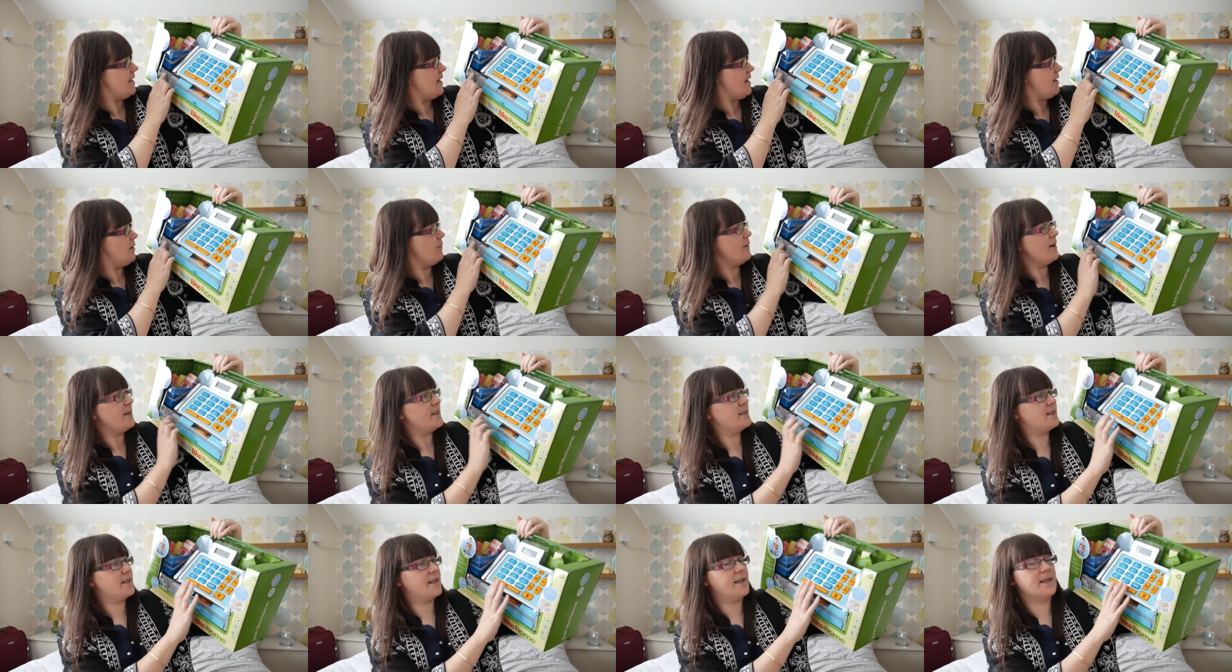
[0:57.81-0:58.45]
and a
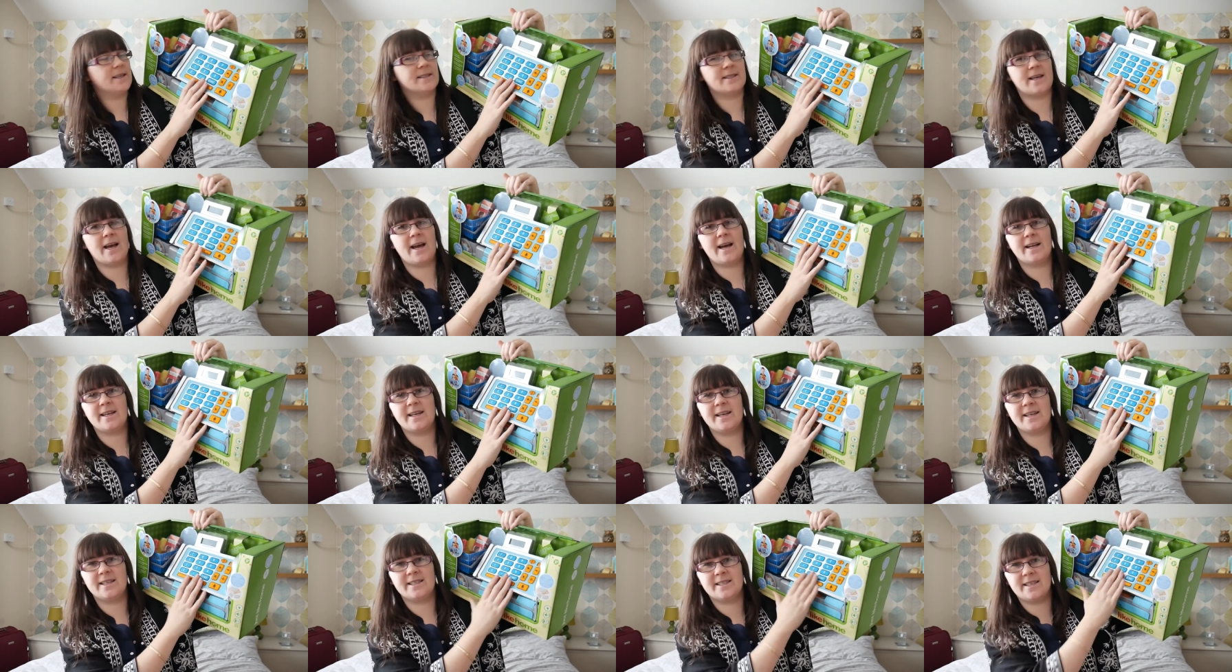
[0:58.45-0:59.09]
weighing scales
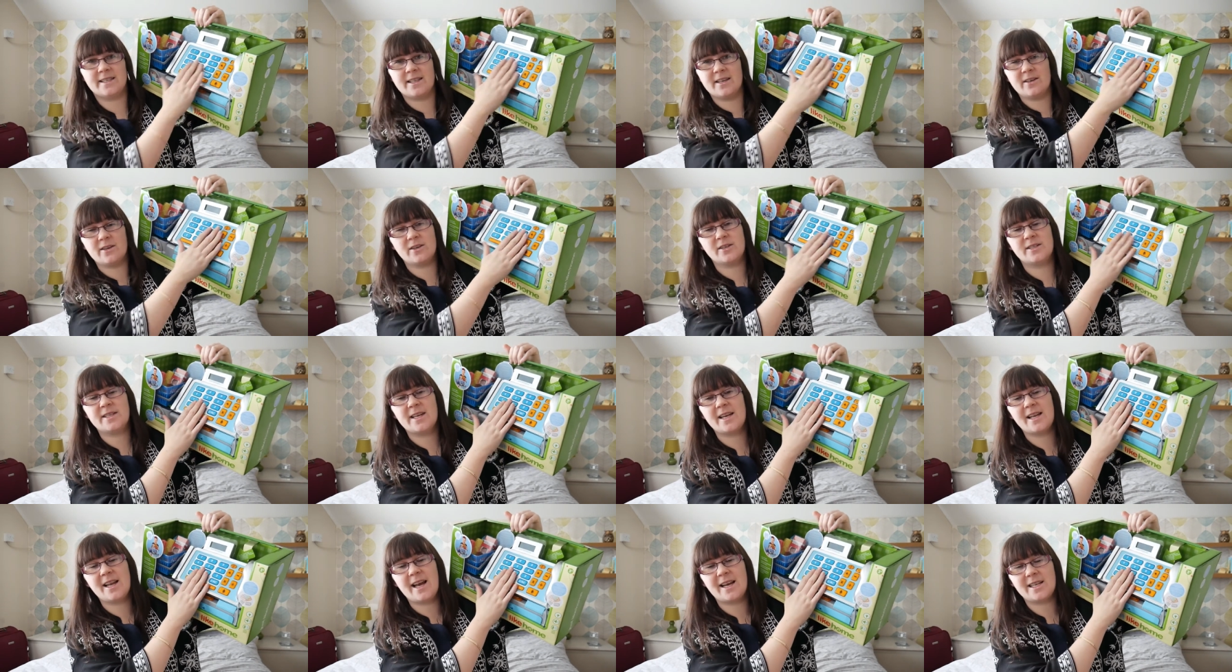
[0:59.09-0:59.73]
and it, the
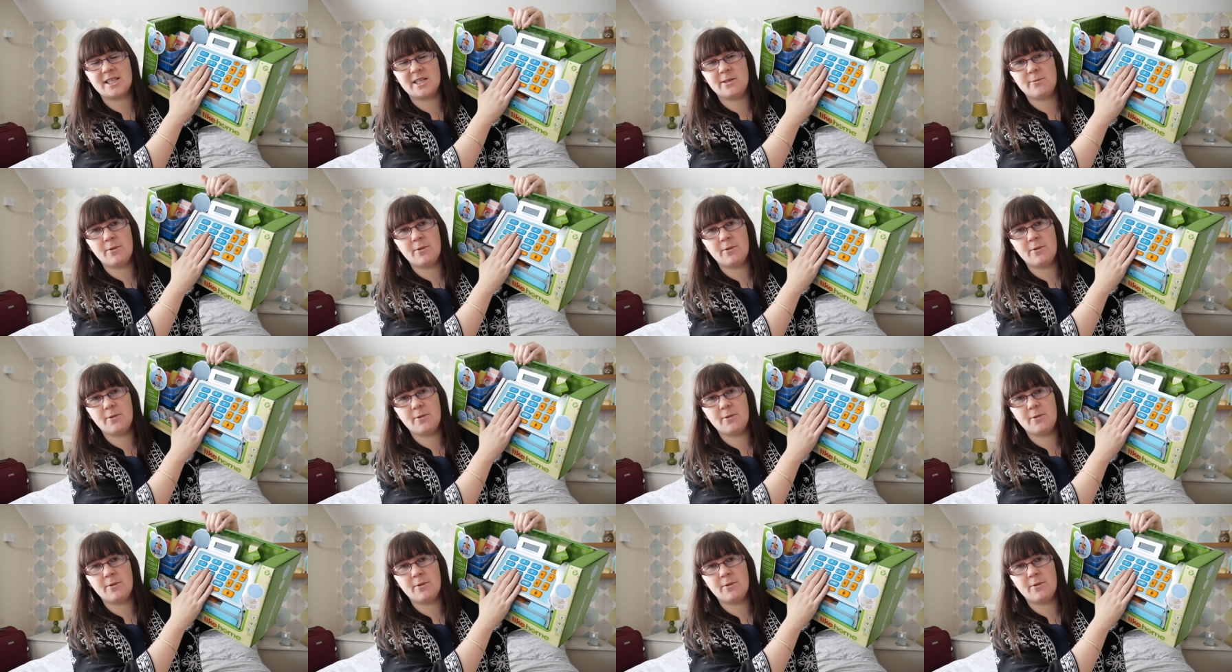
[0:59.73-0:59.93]
till actually